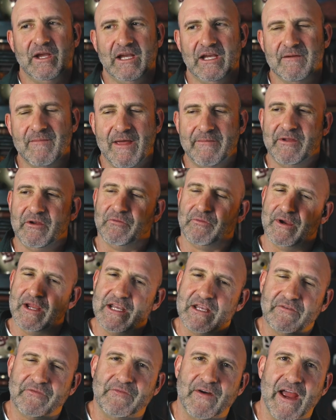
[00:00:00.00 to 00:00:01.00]
need yep. to maybe
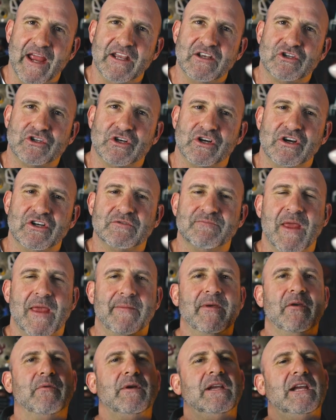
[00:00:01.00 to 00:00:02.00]
redefine church.
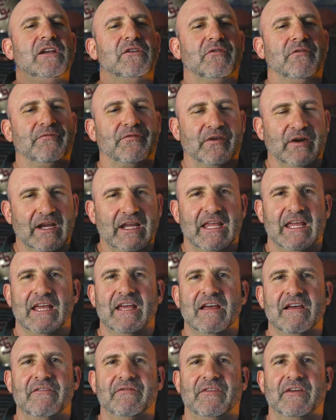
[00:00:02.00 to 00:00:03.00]
Maybe we need to
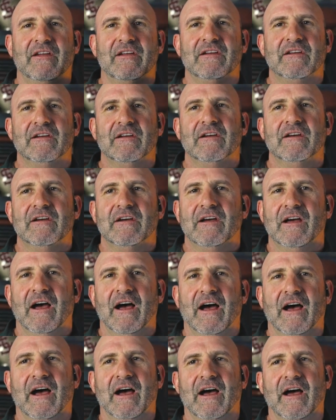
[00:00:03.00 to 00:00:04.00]
forgive yep.
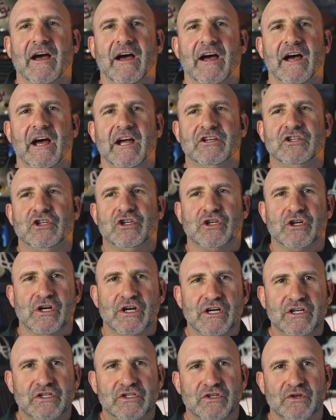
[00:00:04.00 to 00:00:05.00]
uh, a, a
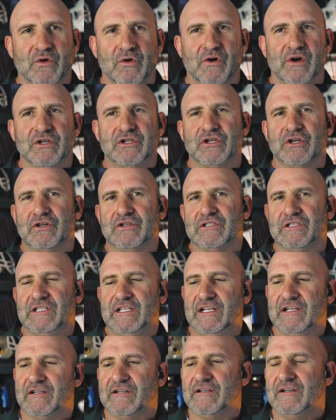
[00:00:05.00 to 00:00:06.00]
church or a church
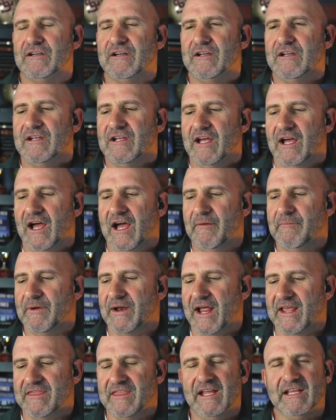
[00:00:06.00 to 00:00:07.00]
leader. Uh, but
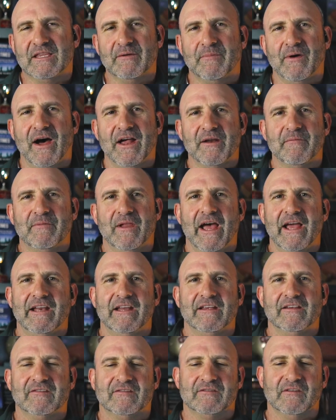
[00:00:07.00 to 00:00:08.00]
I think the bottom line
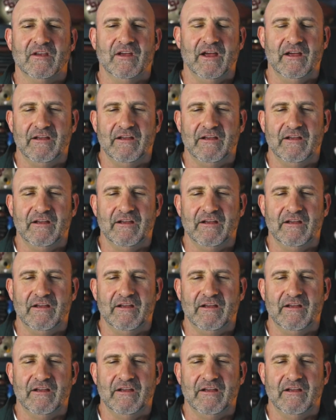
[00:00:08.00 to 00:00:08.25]
is